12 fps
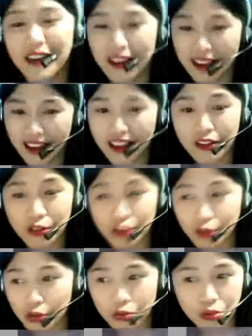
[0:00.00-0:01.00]
Okay.
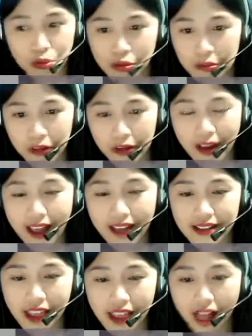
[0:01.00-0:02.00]
And to whom do you
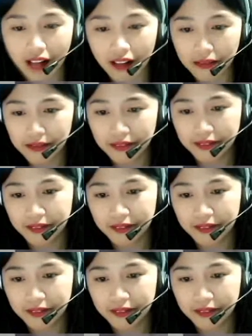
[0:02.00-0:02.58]
ask help?